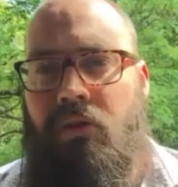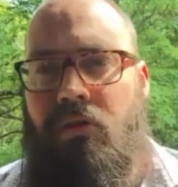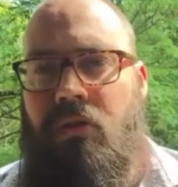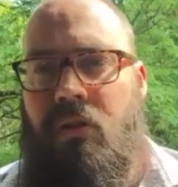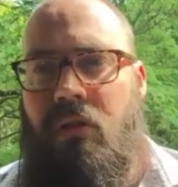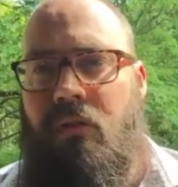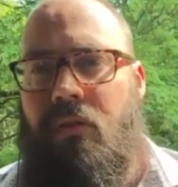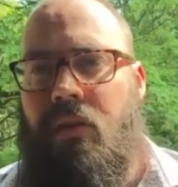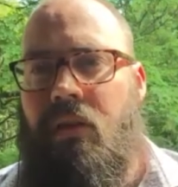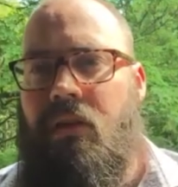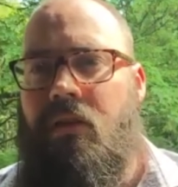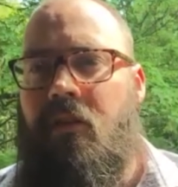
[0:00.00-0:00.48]

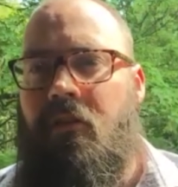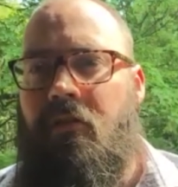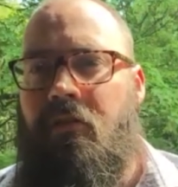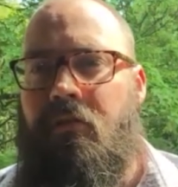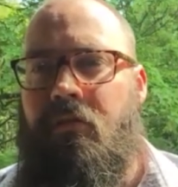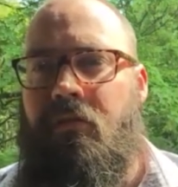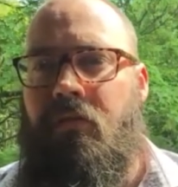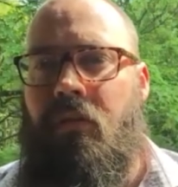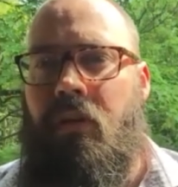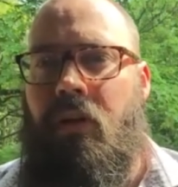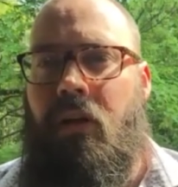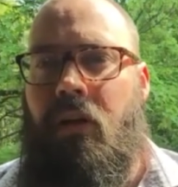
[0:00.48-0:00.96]
of us
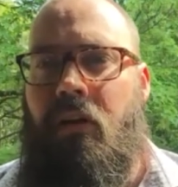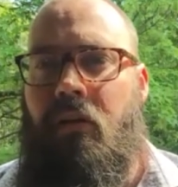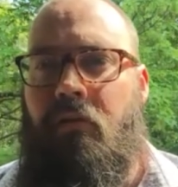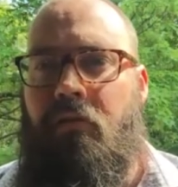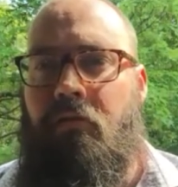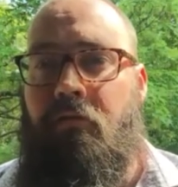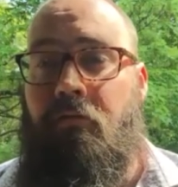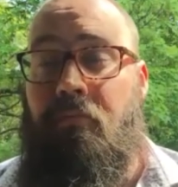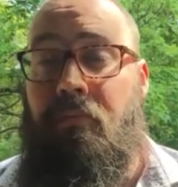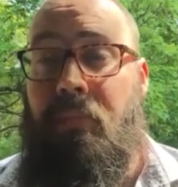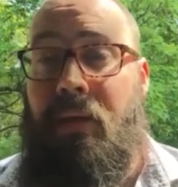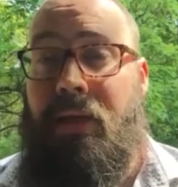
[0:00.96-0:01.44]
have
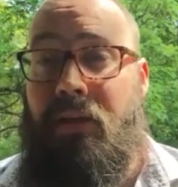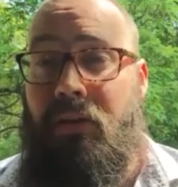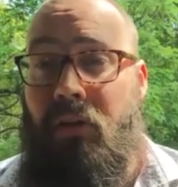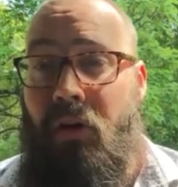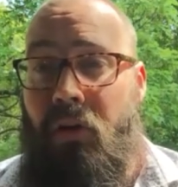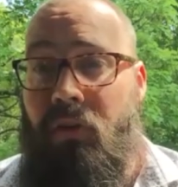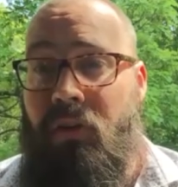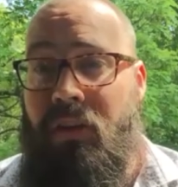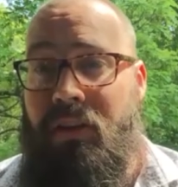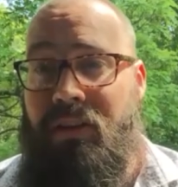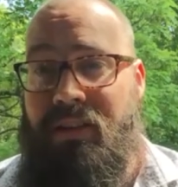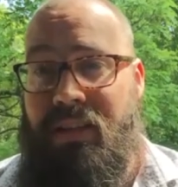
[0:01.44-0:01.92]
been
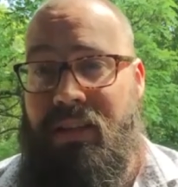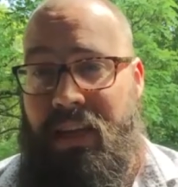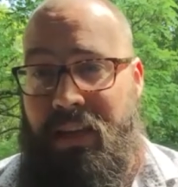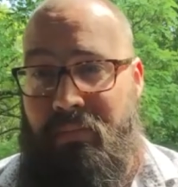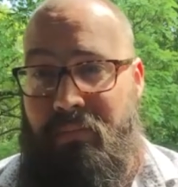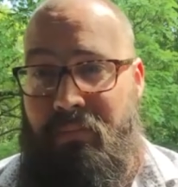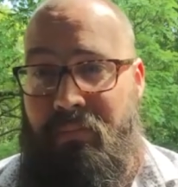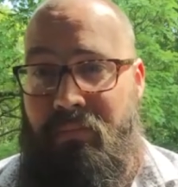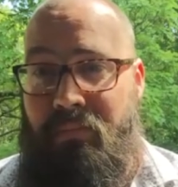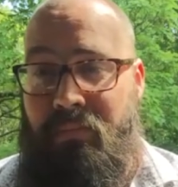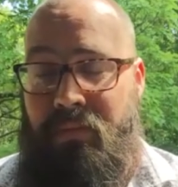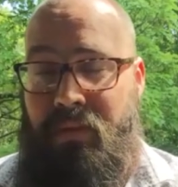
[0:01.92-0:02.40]
on the
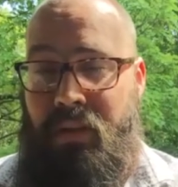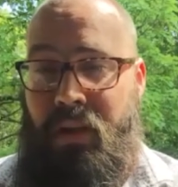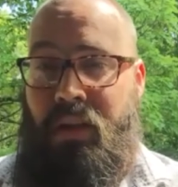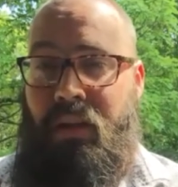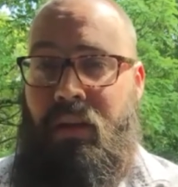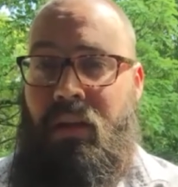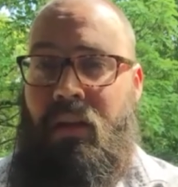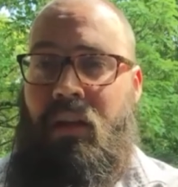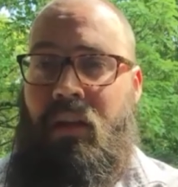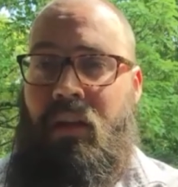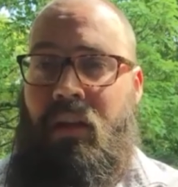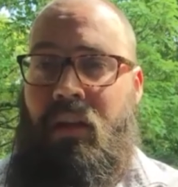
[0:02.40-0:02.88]
team
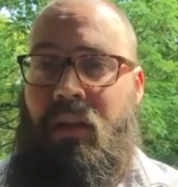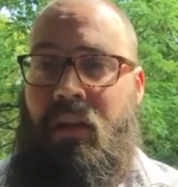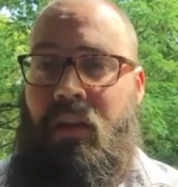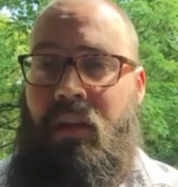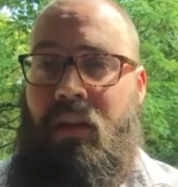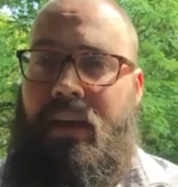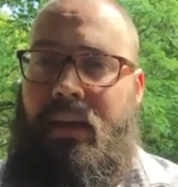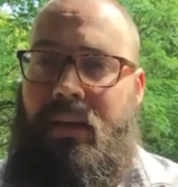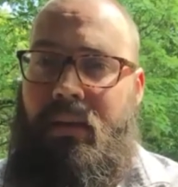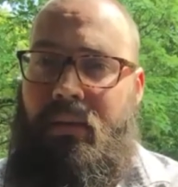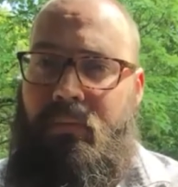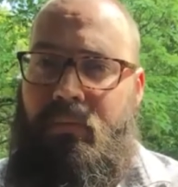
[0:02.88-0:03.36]

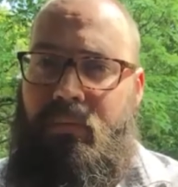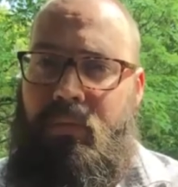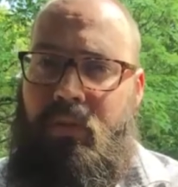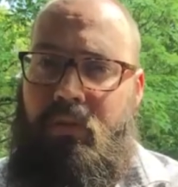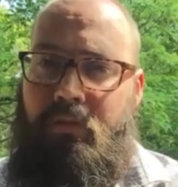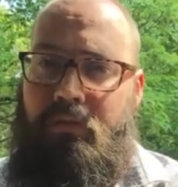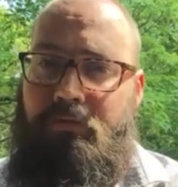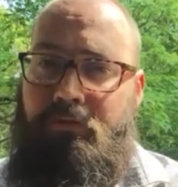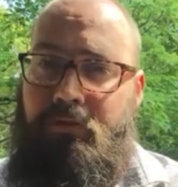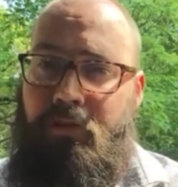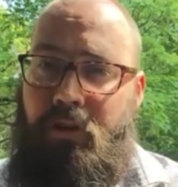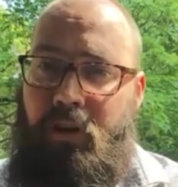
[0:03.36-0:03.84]

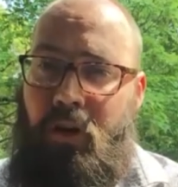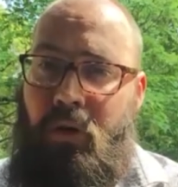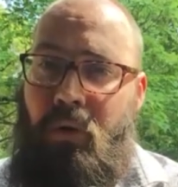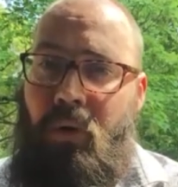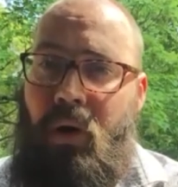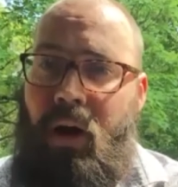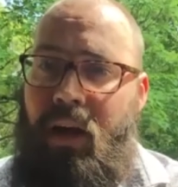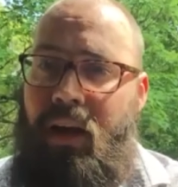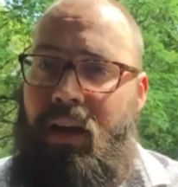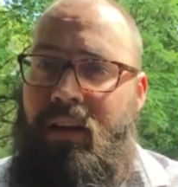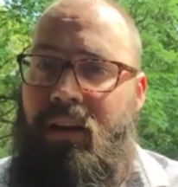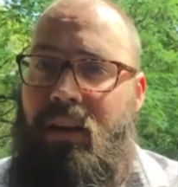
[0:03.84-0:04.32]
for
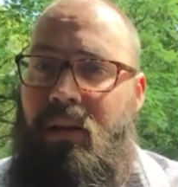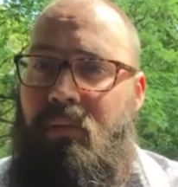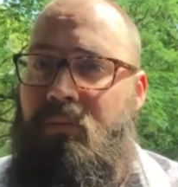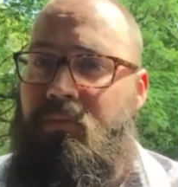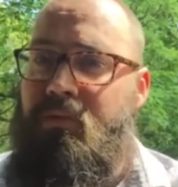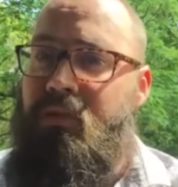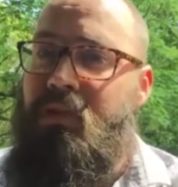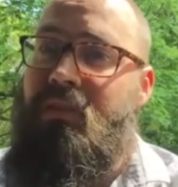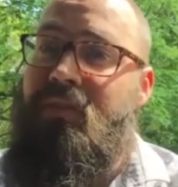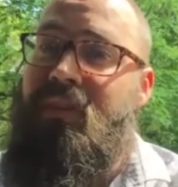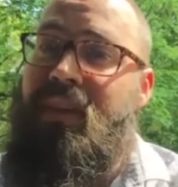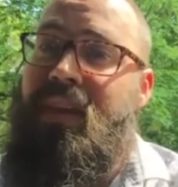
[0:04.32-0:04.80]
quite a
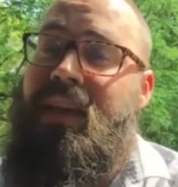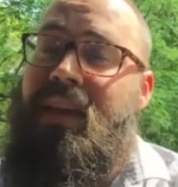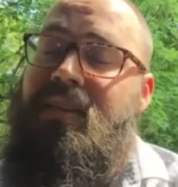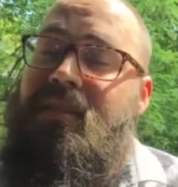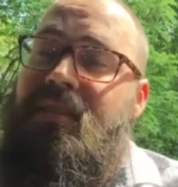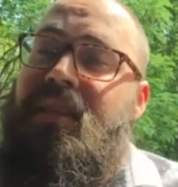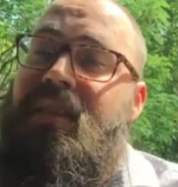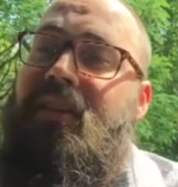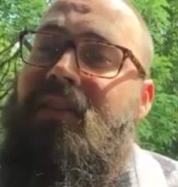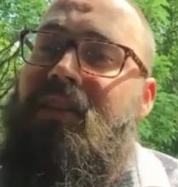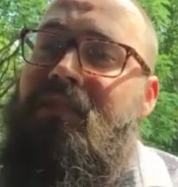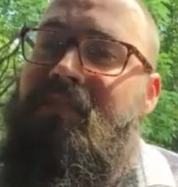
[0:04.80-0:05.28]
number of years,
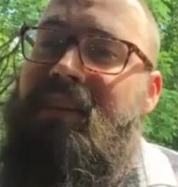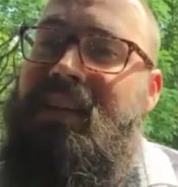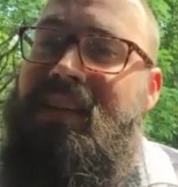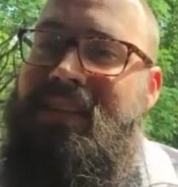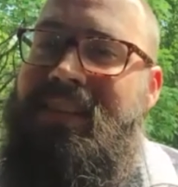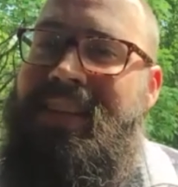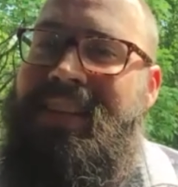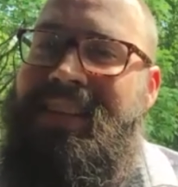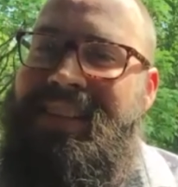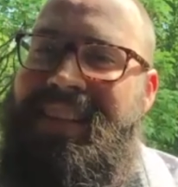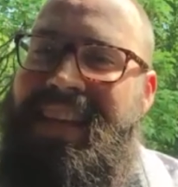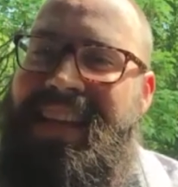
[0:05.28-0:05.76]
and the only reason
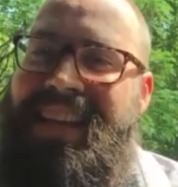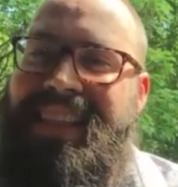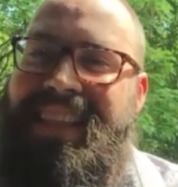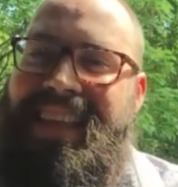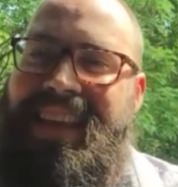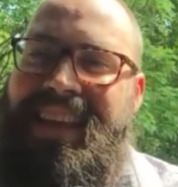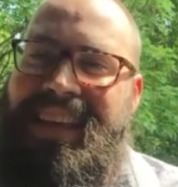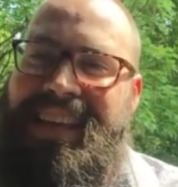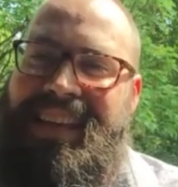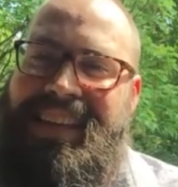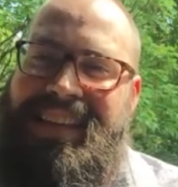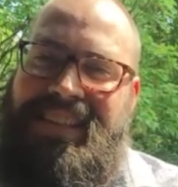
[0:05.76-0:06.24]
I say
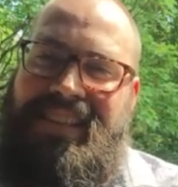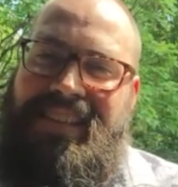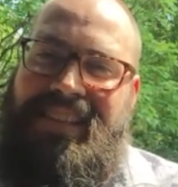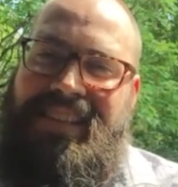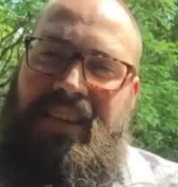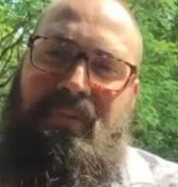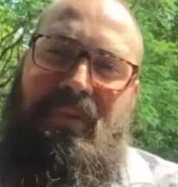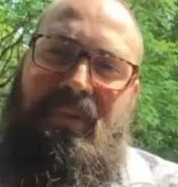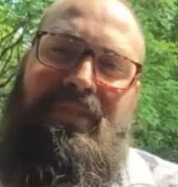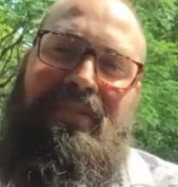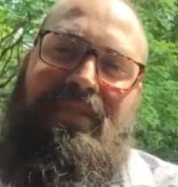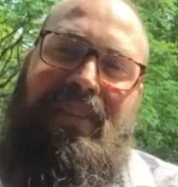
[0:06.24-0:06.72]
that is
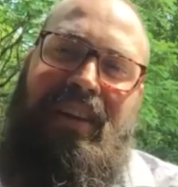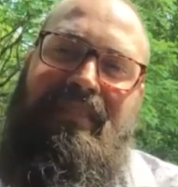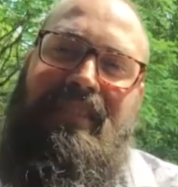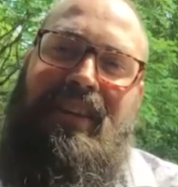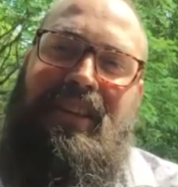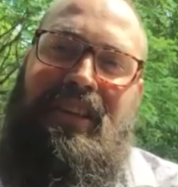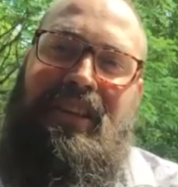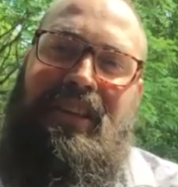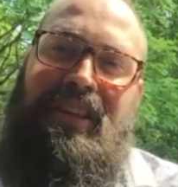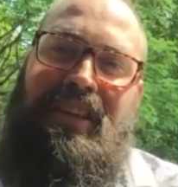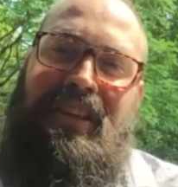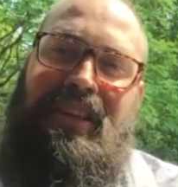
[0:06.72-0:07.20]
that we're very
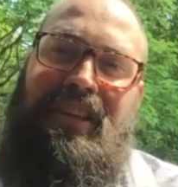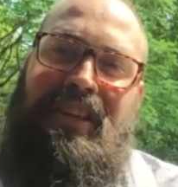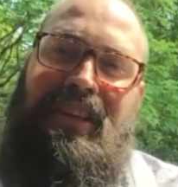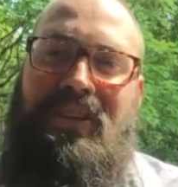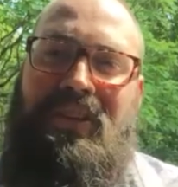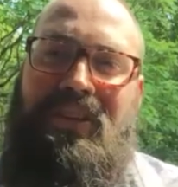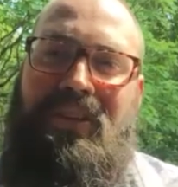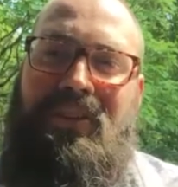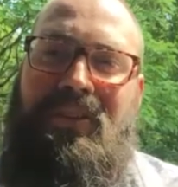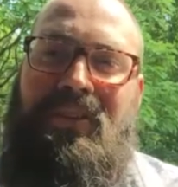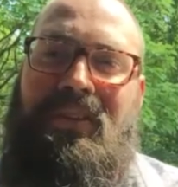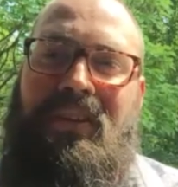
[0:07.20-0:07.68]
used
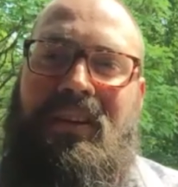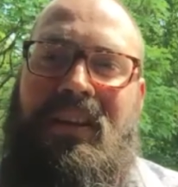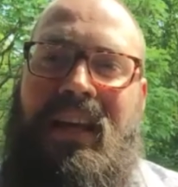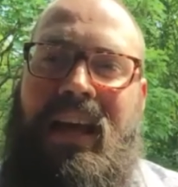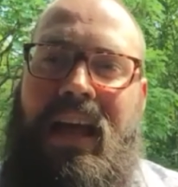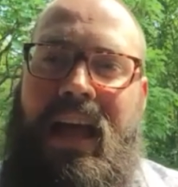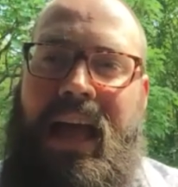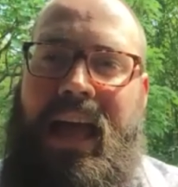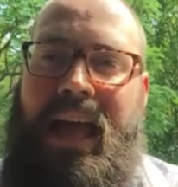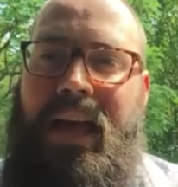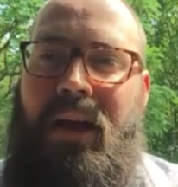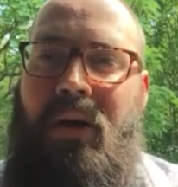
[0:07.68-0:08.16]
to
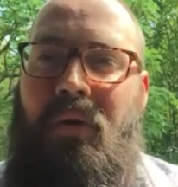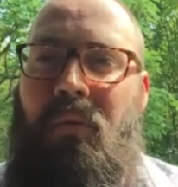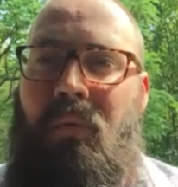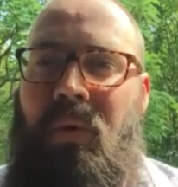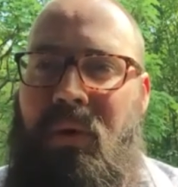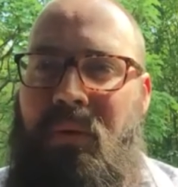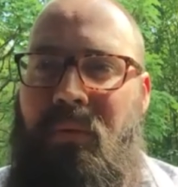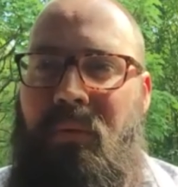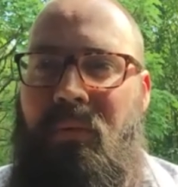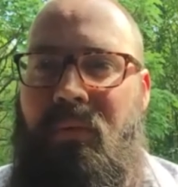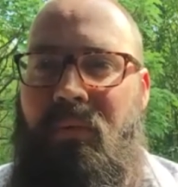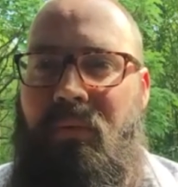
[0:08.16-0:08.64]
how
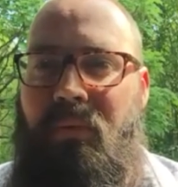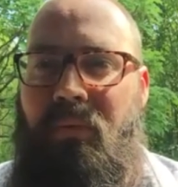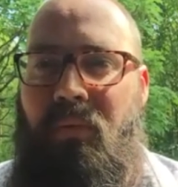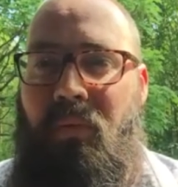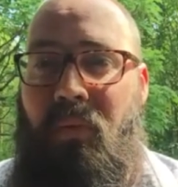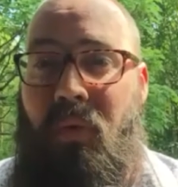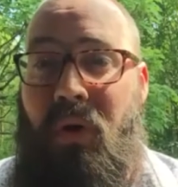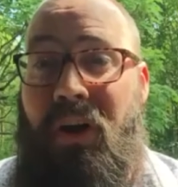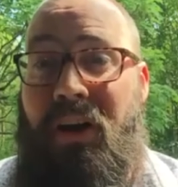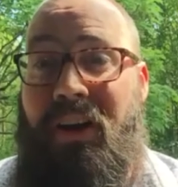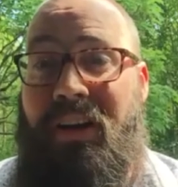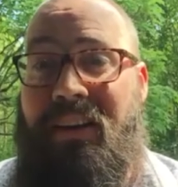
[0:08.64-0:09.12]
we
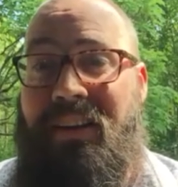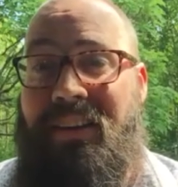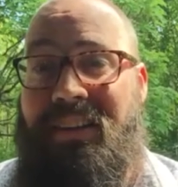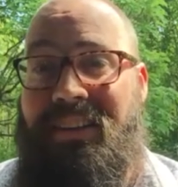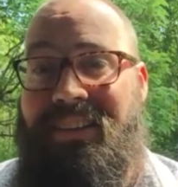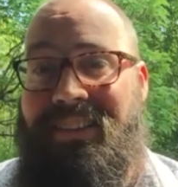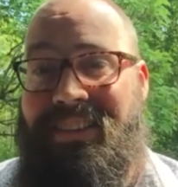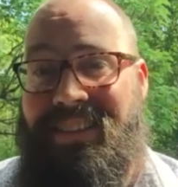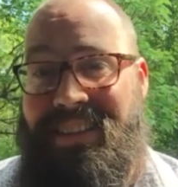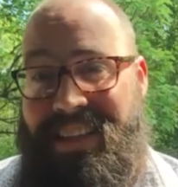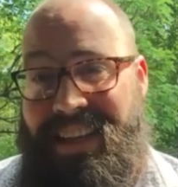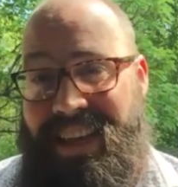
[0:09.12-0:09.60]
work
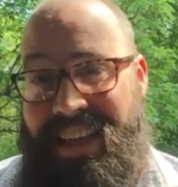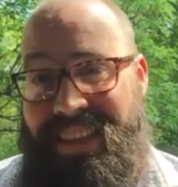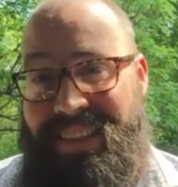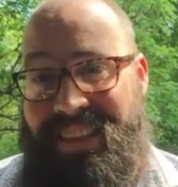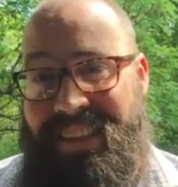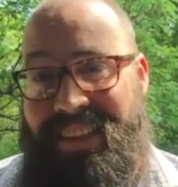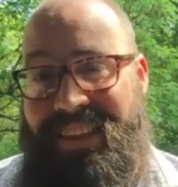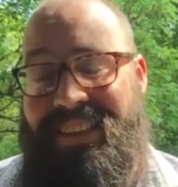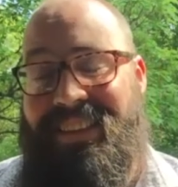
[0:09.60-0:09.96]
together